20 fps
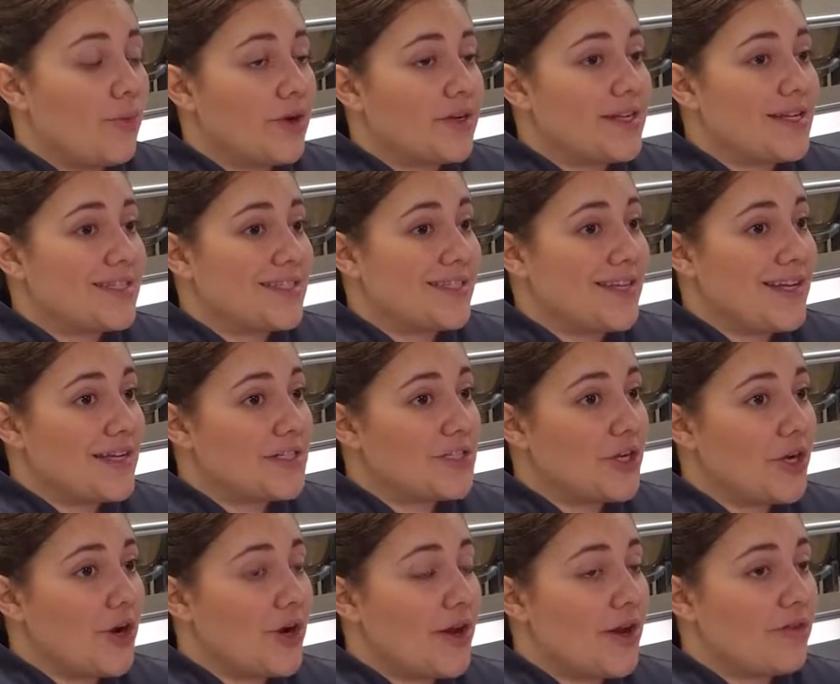worked as an
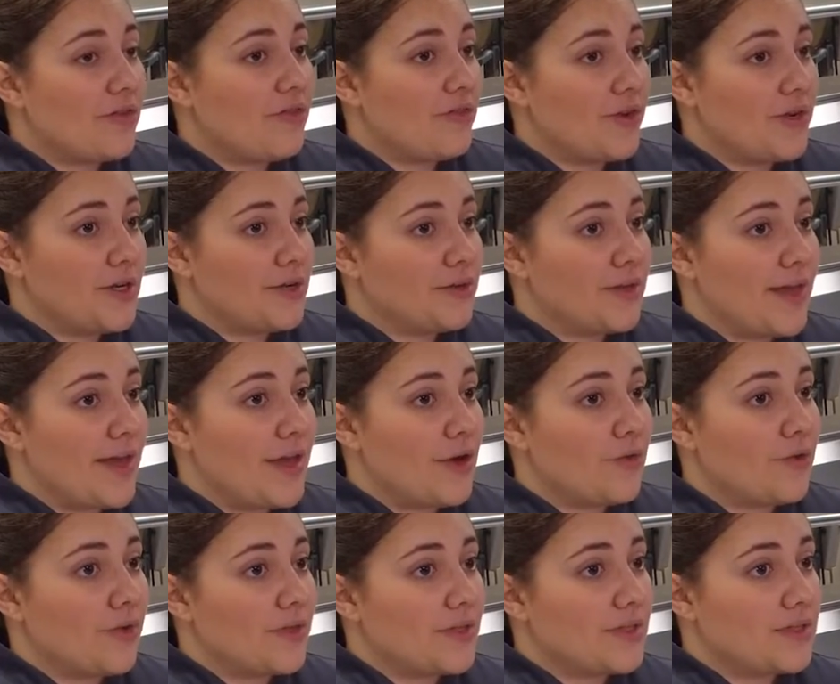intern at
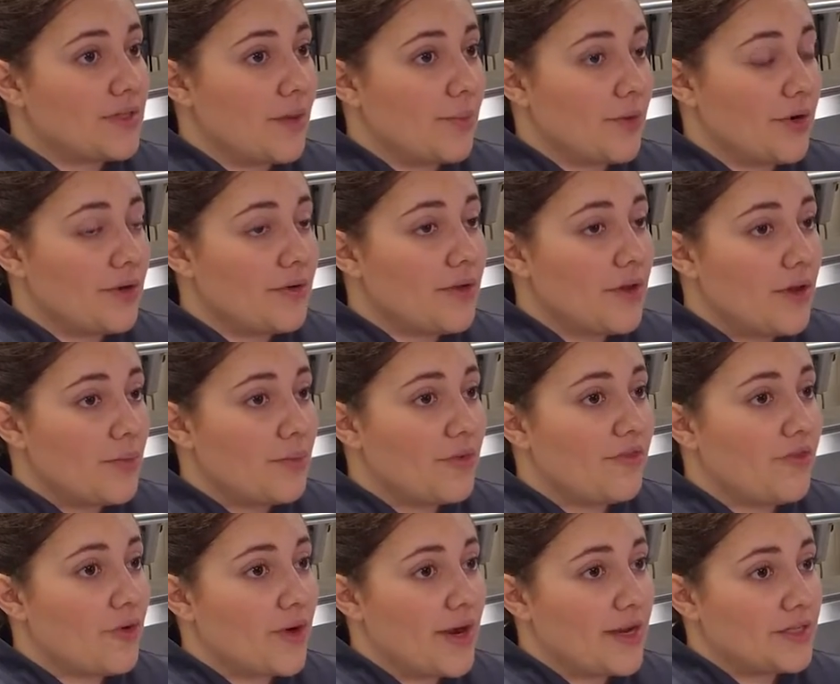Frito-Lay over the summer
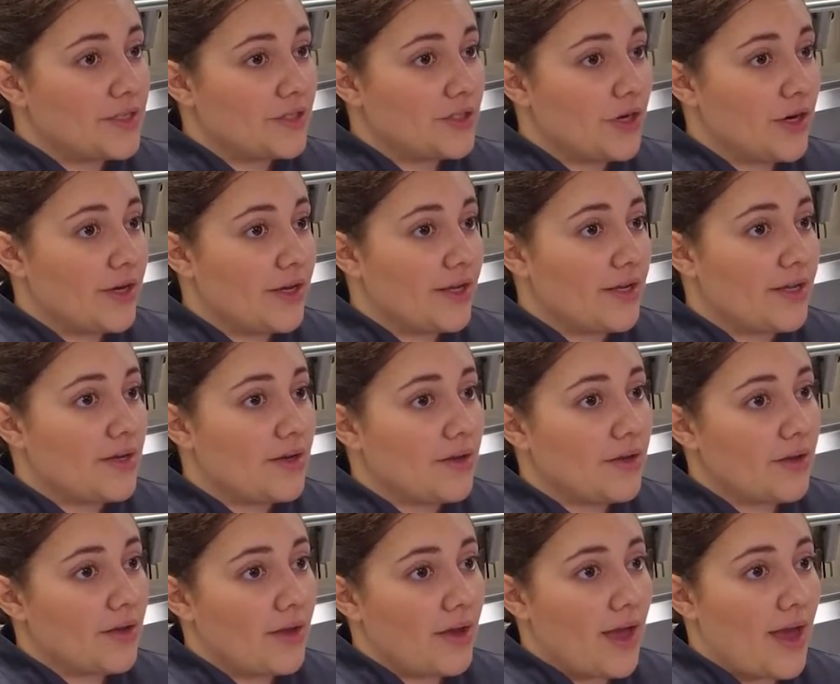before I
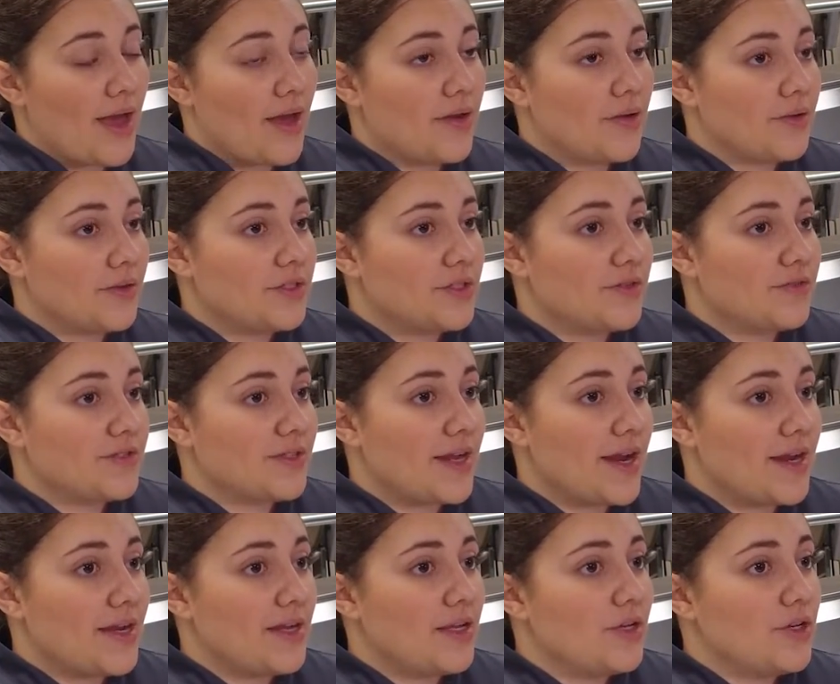started
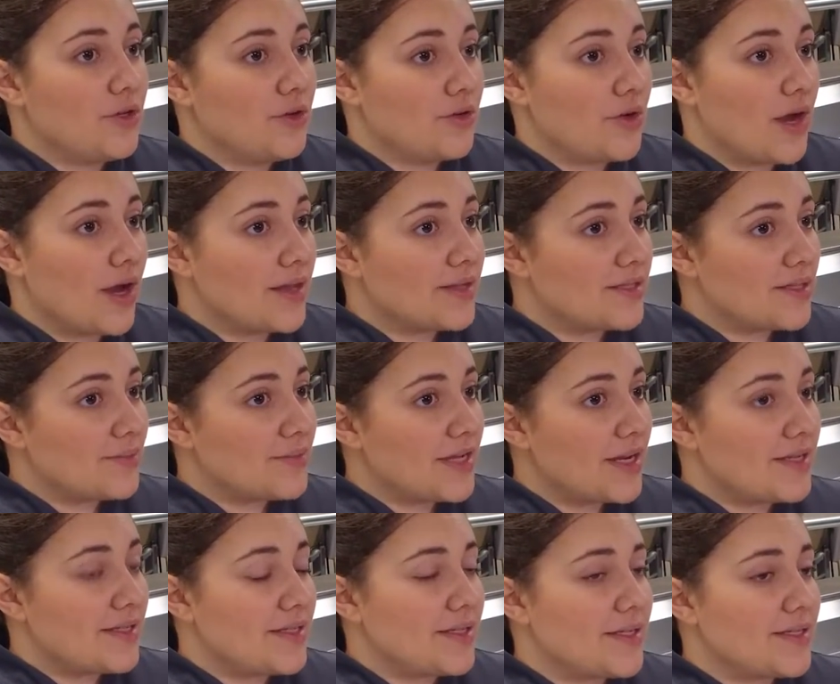designing new concept
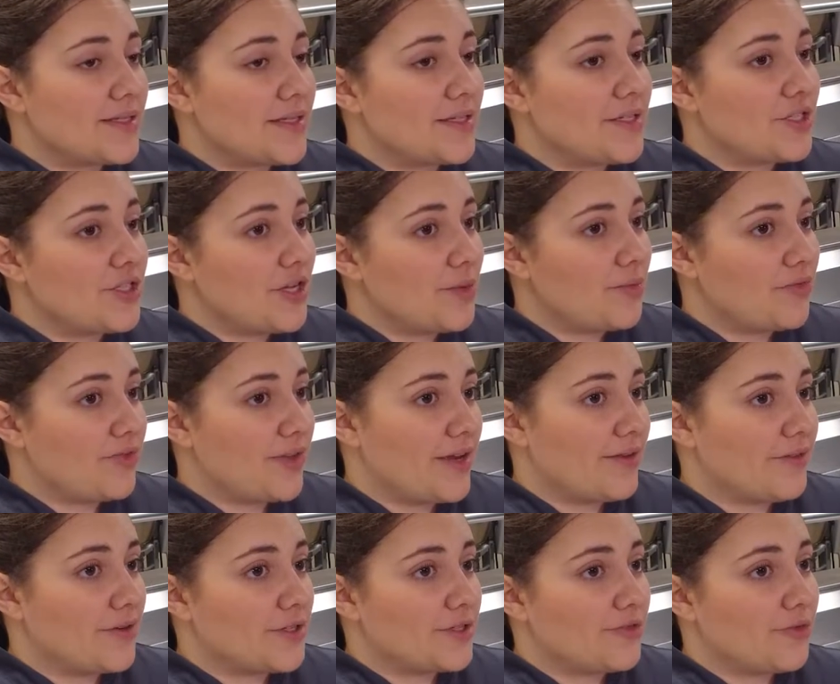ideas and chip
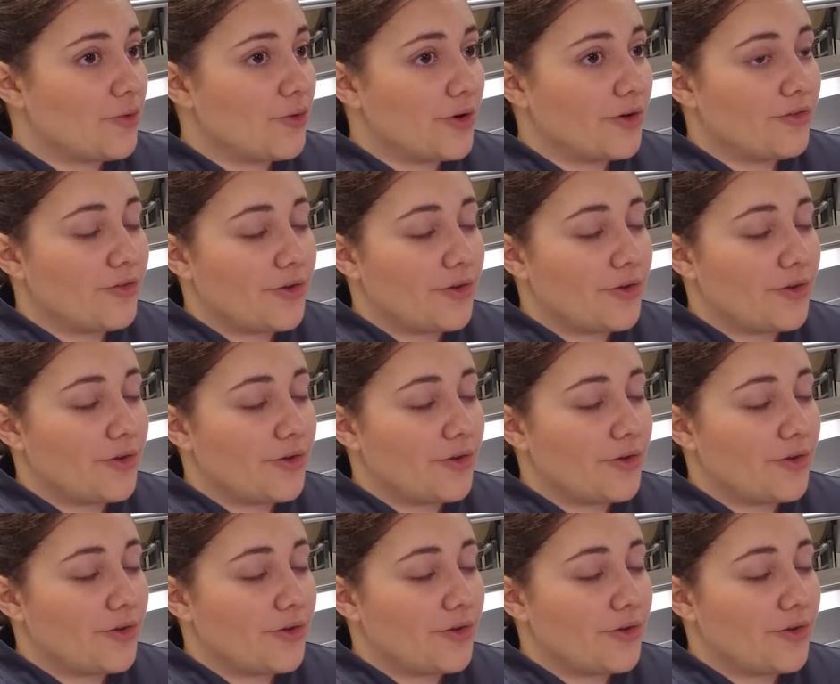flavors for